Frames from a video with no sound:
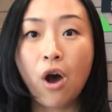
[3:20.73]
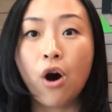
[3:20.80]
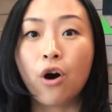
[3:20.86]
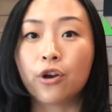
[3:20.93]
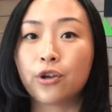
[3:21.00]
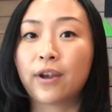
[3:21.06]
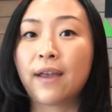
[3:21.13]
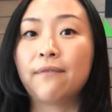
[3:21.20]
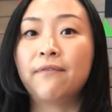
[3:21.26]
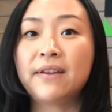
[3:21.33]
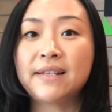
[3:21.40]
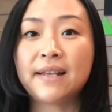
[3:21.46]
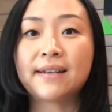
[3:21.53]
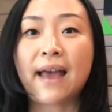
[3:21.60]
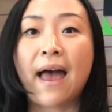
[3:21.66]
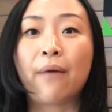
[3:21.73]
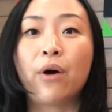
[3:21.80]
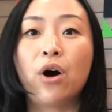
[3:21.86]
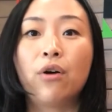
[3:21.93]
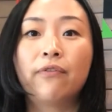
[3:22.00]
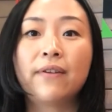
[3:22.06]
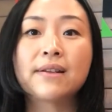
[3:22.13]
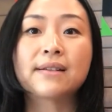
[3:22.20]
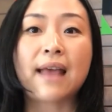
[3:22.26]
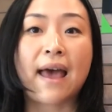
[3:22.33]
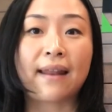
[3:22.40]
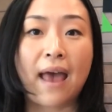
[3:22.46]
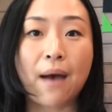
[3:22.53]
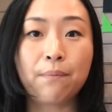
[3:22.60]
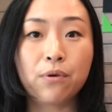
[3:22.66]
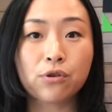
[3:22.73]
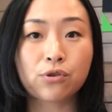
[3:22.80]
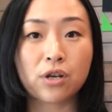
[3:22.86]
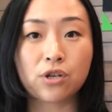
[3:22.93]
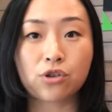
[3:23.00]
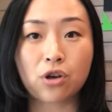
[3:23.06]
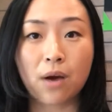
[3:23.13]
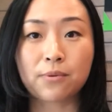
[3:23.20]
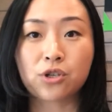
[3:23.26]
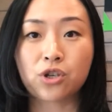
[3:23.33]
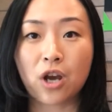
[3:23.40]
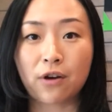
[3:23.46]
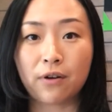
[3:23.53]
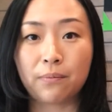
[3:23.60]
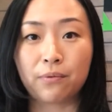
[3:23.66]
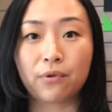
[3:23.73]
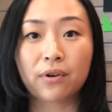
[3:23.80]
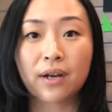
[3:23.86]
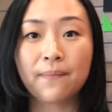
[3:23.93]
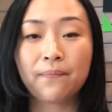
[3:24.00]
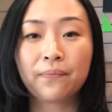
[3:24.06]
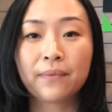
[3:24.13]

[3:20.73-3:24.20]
or you can visit our office at Apple Tree Shops Cherrybrook.